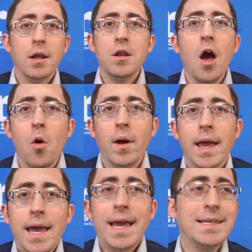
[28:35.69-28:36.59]
No,
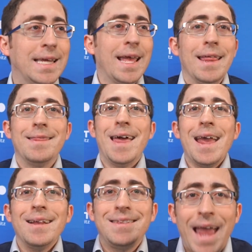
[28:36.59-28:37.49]
it's
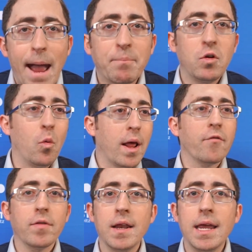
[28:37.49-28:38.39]
they adapt to
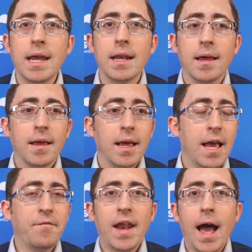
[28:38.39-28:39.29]
whatever they need.
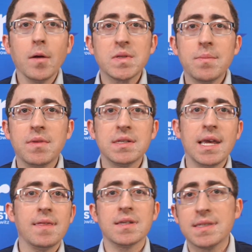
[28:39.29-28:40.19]
If it helps them to
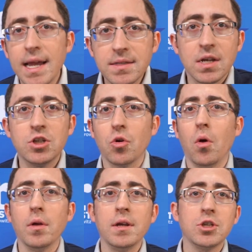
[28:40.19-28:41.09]
say the states
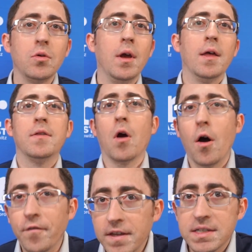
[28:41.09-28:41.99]
control an issue, they're
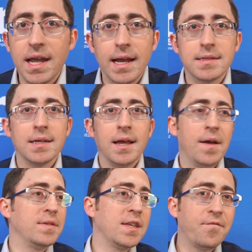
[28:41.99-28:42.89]
all for the states.
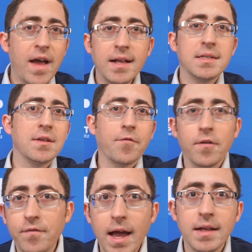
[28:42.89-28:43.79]
If it's the feds, it's for
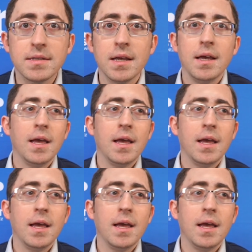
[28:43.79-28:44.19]
the feds.